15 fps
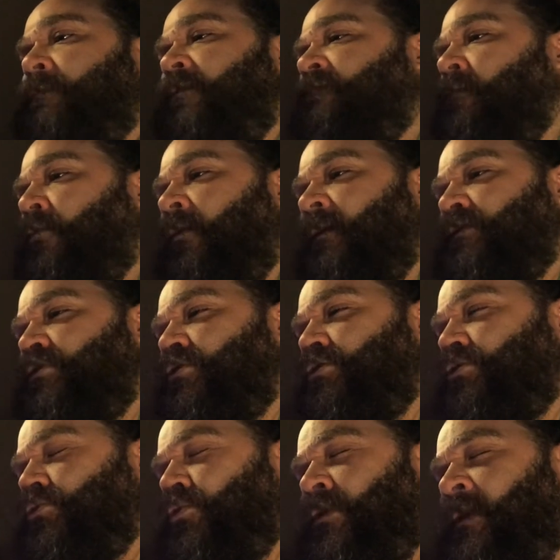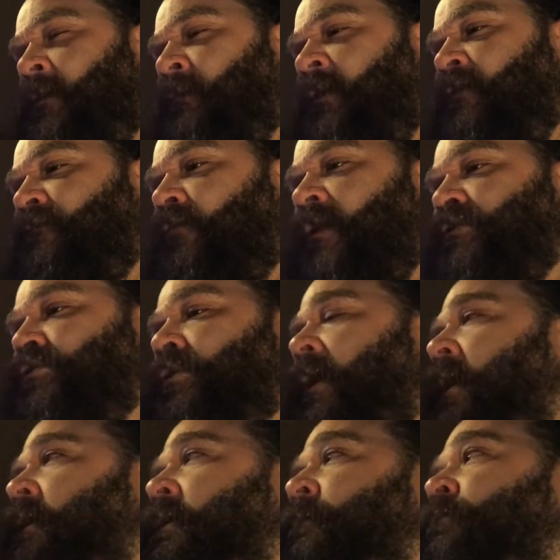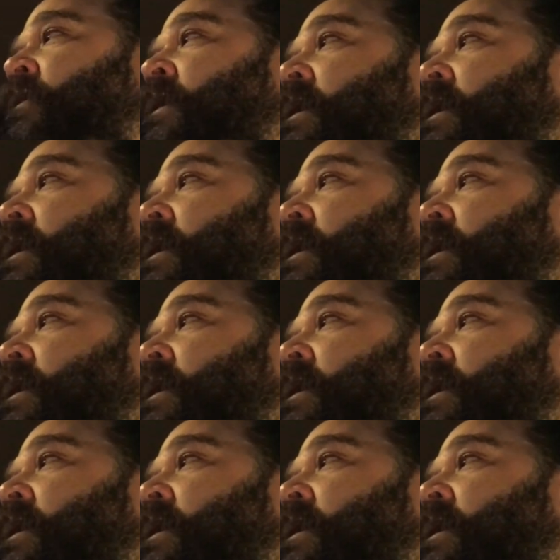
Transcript: of them are extremely frustrating.